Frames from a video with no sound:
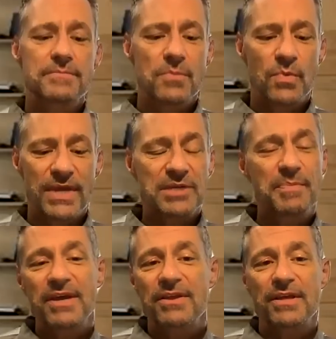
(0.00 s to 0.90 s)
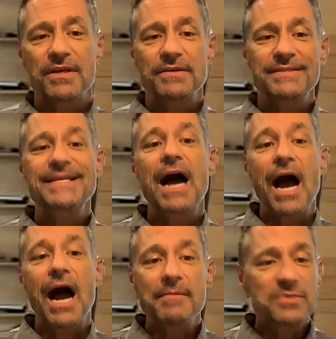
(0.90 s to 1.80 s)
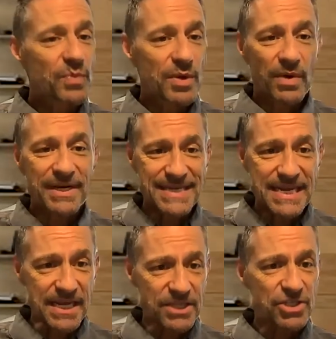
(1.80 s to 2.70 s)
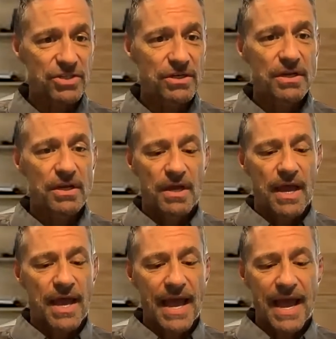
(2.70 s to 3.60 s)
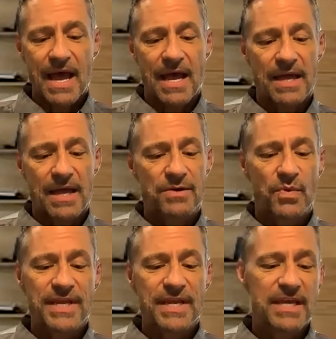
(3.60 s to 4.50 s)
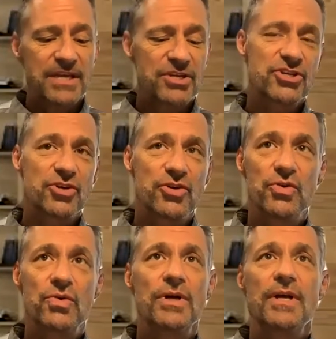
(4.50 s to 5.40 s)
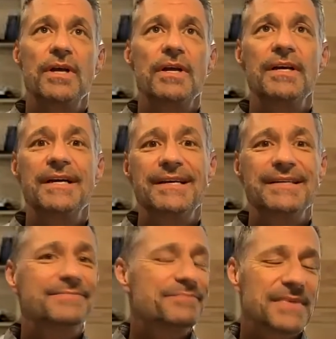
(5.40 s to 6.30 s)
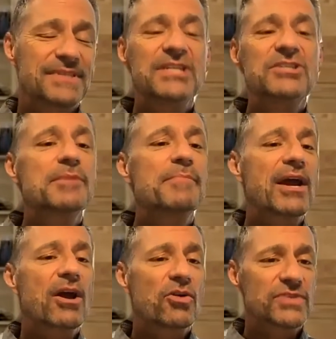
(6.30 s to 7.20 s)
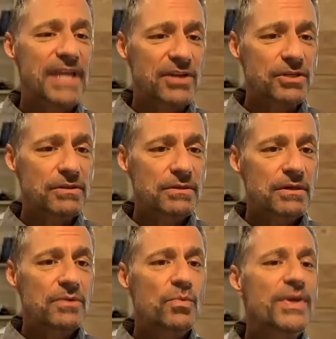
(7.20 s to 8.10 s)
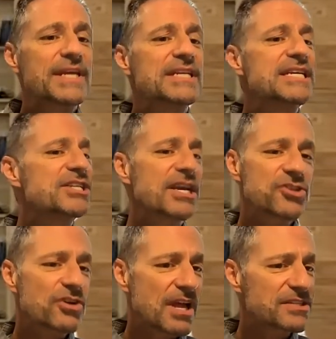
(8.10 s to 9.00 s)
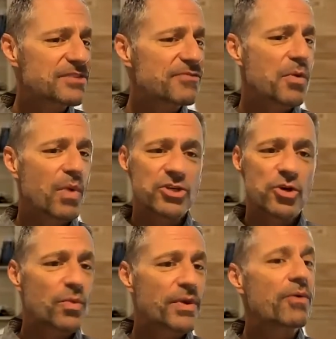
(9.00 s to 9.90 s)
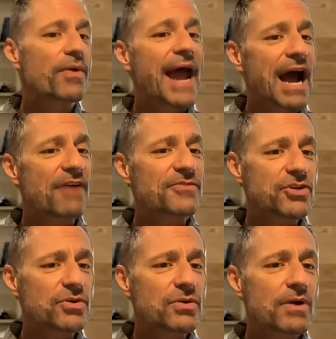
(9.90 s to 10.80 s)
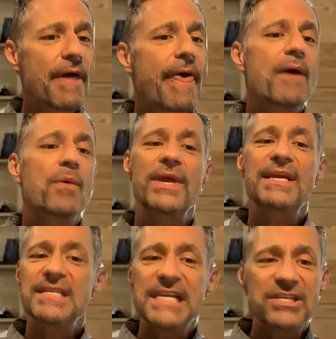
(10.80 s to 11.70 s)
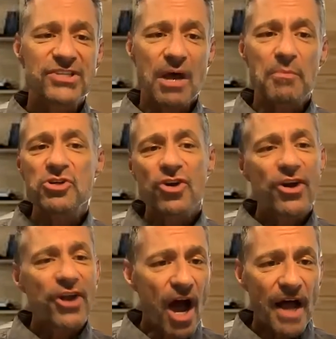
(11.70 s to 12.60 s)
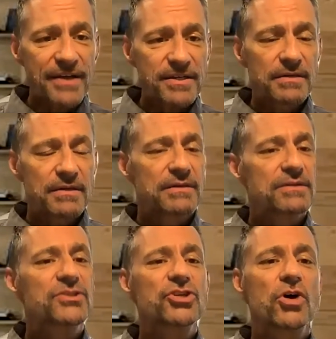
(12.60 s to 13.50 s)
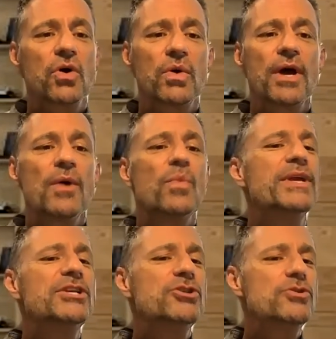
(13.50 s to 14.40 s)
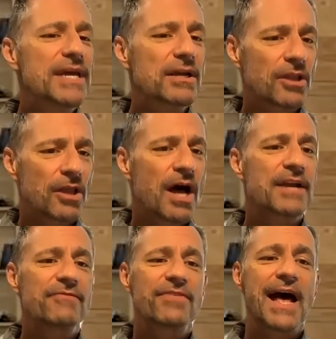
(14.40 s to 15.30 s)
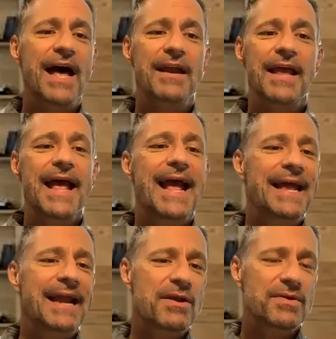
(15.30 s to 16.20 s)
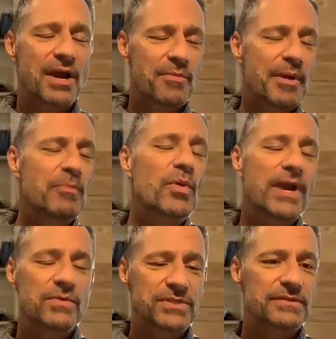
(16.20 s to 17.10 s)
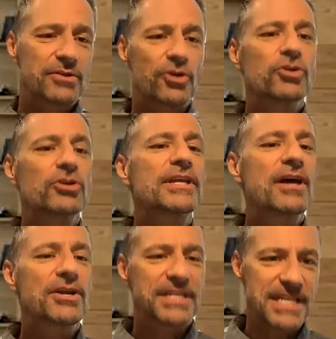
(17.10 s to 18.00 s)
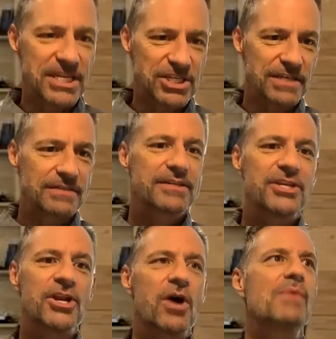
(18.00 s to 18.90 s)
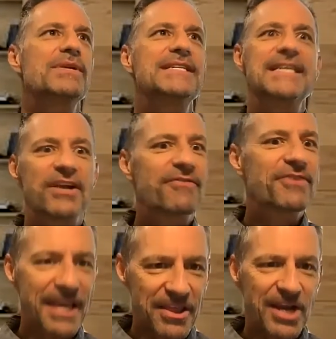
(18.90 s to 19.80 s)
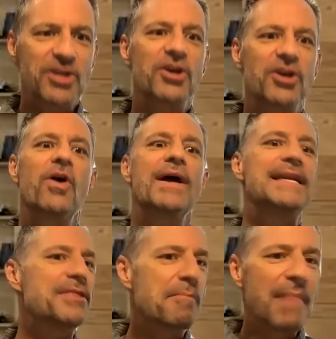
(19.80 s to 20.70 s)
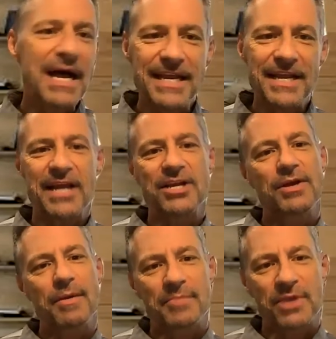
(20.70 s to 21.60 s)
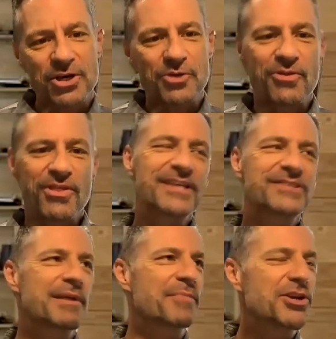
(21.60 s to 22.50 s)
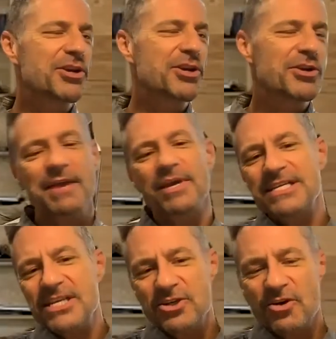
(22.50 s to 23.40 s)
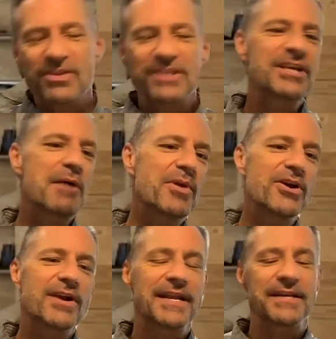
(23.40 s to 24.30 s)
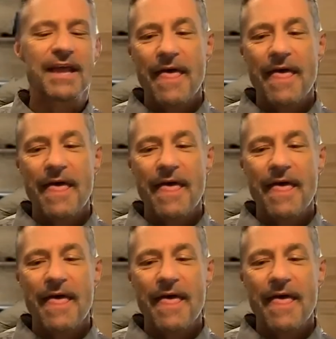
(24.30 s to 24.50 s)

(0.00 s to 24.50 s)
we get to pick the times we want to teach and we get to essentially make our own schedule we can teach extra classes if we want to or we don't have to we can teach summers or not mm-hmm. so we do get a lot of that and I, I remember when i was early on to teaching you know i would teach everything that i could oh i need the money and I, i'm going to do this i'm going to do that i'm going to teach over the summer and